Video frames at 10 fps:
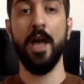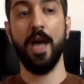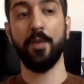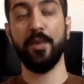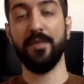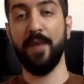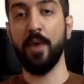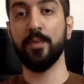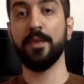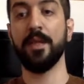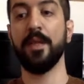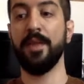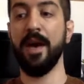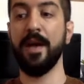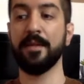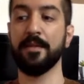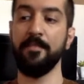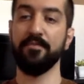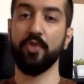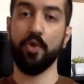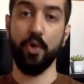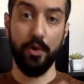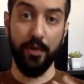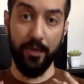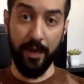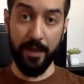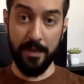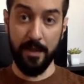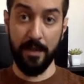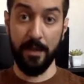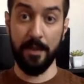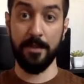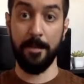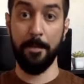and we found that cortical thickness in these